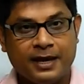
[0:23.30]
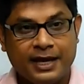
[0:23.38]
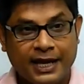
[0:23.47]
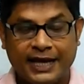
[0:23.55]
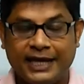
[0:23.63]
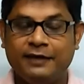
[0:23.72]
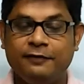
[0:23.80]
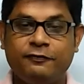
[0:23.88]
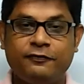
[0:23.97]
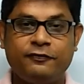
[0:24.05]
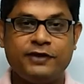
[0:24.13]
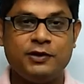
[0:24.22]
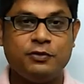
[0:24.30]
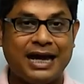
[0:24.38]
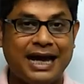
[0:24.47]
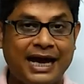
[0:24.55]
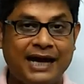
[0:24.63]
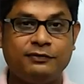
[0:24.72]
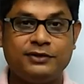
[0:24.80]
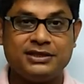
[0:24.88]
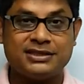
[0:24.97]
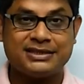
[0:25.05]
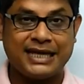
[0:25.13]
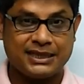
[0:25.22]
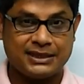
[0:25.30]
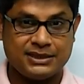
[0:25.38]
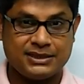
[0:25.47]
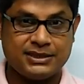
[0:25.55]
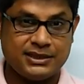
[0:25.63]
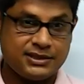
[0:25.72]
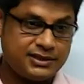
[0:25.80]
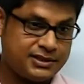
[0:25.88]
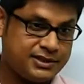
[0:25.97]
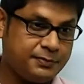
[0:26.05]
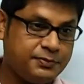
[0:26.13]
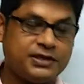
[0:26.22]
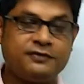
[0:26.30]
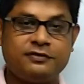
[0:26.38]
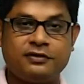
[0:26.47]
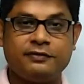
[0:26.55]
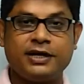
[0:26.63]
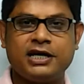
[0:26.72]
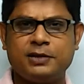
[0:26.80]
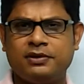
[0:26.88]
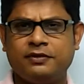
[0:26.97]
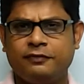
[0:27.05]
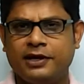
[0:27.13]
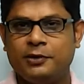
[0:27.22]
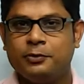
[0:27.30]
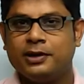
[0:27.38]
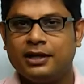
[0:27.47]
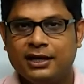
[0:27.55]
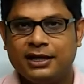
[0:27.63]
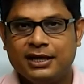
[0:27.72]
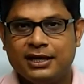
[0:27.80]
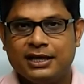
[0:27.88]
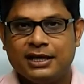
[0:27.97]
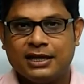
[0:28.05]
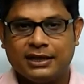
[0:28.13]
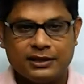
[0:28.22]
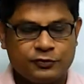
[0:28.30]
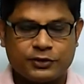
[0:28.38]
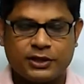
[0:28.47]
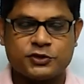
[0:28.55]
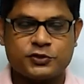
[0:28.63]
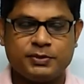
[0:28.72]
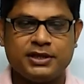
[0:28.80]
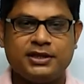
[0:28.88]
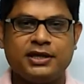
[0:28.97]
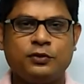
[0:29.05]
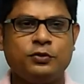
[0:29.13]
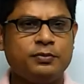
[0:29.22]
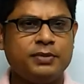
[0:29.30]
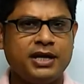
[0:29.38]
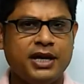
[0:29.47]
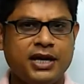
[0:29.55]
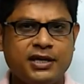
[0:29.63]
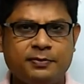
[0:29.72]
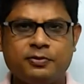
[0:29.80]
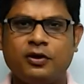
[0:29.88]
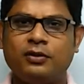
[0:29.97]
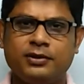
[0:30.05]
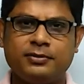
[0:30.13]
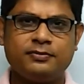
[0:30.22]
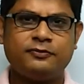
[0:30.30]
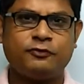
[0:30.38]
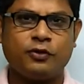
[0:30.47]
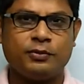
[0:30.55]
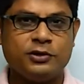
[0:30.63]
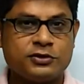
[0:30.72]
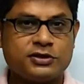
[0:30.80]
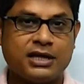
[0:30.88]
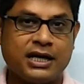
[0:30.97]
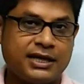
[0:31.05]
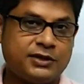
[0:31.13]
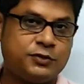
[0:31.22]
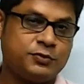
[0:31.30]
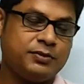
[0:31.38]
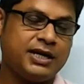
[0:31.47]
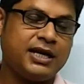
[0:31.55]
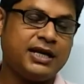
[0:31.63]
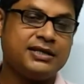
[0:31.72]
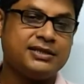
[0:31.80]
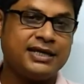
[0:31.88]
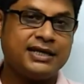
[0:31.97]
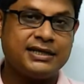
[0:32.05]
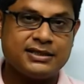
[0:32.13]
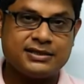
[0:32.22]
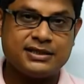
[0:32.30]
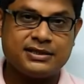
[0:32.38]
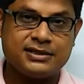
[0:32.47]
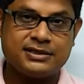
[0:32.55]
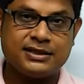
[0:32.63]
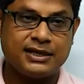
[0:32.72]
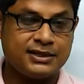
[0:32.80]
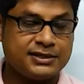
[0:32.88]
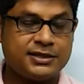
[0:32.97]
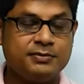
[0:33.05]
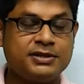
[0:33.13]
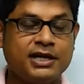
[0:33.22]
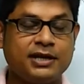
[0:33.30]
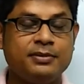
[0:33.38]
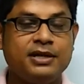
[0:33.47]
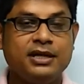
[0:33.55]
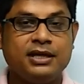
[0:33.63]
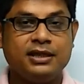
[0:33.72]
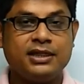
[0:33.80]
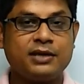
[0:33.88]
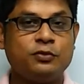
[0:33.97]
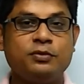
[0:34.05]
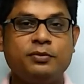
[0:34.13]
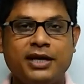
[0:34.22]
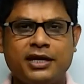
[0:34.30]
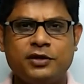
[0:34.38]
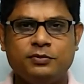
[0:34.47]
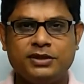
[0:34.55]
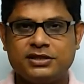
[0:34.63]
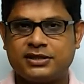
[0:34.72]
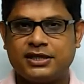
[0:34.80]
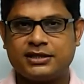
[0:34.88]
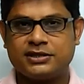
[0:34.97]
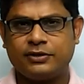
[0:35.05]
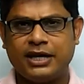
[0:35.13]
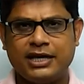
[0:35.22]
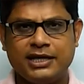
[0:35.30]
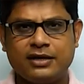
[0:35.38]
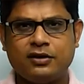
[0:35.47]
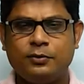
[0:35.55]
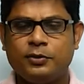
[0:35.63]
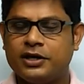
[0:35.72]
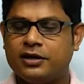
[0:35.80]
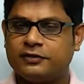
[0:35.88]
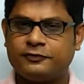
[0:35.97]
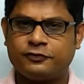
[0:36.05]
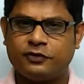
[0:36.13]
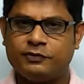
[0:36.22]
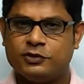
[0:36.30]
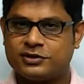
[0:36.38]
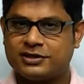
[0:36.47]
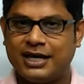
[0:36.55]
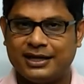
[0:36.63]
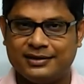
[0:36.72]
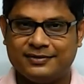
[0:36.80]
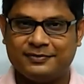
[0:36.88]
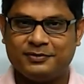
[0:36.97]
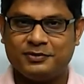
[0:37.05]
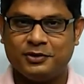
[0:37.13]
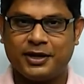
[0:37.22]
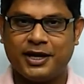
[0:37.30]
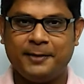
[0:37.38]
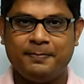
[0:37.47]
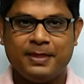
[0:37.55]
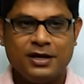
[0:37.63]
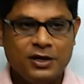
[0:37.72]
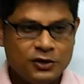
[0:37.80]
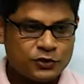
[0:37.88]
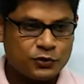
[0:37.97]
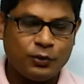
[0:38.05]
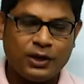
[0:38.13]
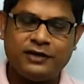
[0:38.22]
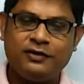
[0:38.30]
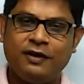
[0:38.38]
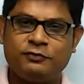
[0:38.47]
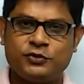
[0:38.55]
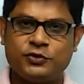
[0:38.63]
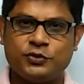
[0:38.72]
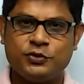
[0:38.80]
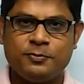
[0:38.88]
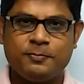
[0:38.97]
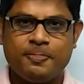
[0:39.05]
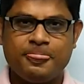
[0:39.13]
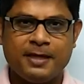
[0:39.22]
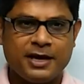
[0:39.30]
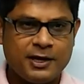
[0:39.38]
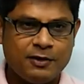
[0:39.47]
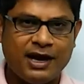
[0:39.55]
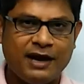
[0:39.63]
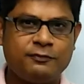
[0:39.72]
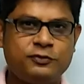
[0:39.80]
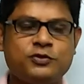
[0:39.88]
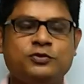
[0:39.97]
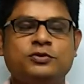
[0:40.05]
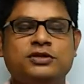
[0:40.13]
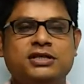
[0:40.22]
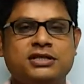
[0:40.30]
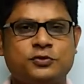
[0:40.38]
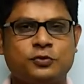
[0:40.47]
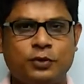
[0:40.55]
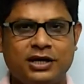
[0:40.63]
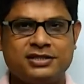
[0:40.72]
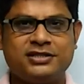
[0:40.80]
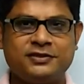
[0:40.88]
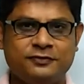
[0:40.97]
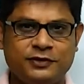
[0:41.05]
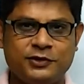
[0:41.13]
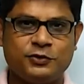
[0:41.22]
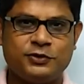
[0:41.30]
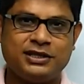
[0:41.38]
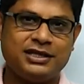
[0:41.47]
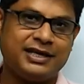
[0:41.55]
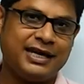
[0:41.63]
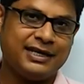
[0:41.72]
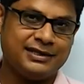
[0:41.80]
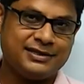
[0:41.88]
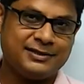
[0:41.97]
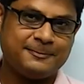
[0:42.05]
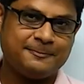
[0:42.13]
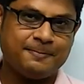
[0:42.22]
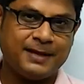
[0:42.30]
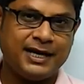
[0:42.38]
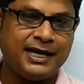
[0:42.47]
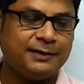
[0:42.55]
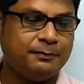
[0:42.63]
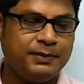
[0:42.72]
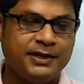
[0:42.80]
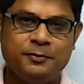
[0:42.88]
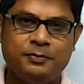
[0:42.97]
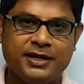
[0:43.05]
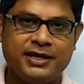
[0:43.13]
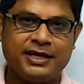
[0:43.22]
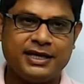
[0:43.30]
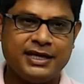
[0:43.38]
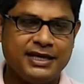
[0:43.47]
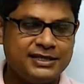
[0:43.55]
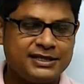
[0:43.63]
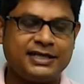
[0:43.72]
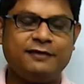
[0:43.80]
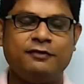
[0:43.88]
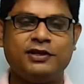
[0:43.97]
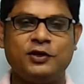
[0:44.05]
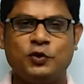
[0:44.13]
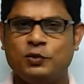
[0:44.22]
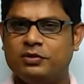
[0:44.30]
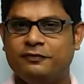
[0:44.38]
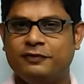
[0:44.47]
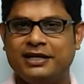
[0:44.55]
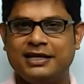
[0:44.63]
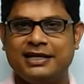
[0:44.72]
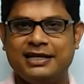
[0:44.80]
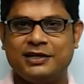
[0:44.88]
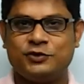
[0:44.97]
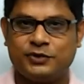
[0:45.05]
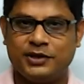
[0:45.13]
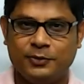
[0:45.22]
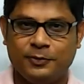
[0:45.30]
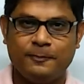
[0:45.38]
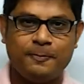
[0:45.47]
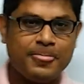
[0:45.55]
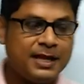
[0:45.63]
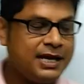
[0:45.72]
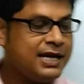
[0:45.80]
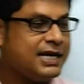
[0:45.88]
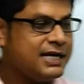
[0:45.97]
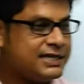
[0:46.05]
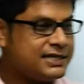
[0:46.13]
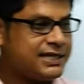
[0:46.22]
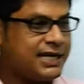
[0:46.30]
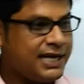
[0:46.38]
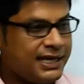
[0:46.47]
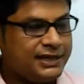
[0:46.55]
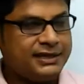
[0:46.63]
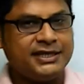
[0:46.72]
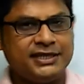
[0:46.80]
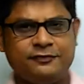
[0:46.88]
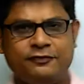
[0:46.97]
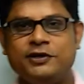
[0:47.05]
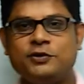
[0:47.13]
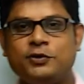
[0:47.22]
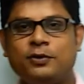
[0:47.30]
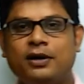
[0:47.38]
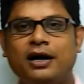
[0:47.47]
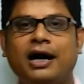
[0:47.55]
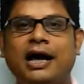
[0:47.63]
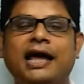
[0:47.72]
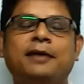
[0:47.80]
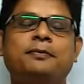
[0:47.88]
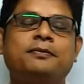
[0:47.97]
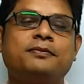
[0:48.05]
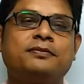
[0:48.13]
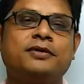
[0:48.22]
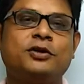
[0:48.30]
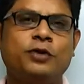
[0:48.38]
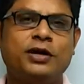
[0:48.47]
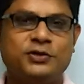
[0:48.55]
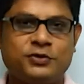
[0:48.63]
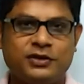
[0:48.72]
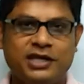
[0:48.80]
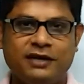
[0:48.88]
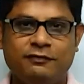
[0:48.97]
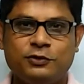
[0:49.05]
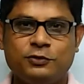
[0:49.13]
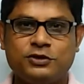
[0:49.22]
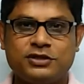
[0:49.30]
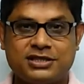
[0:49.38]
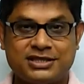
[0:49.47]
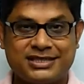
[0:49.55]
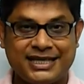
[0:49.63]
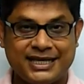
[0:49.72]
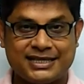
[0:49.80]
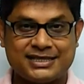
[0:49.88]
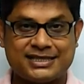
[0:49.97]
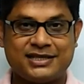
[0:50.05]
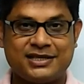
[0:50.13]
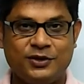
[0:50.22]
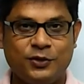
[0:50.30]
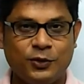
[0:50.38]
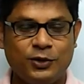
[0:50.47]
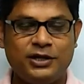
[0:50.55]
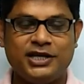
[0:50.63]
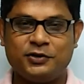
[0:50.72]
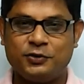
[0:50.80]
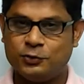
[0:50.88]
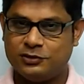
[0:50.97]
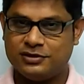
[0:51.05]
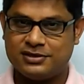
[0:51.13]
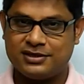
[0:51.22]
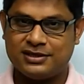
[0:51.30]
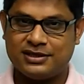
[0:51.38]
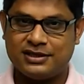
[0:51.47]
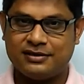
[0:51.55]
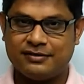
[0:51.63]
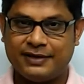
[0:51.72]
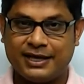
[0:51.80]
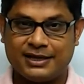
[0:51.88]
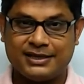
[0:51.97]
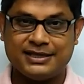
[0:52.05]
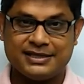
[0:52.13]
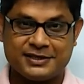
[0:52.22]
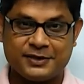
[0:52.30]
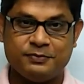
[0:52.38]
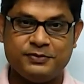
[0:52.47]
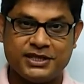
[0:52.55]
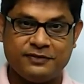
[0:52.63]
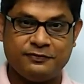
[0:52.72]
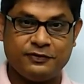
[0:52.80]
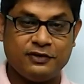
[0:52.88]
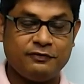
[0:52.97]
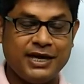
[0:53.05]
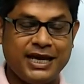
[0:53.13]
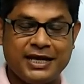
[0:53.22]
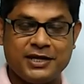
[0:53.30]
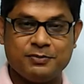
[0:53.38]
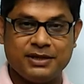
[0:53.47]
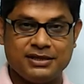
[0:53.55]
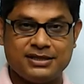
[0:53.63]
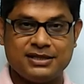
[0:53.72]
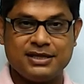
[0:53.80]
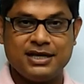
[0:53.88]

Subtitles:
And if you have this subject verb agreement very well, then trust me, there won't be any problem from your side to make any sentences. At the same time, there won't be any mistakes or any common errors from your side. Okay, so what you have to do, you have to just watch this video till the end, and believe me, each and everything will be very clear to you. See, in this video I am going to give you 6 golden rules regarding subject verb agreement,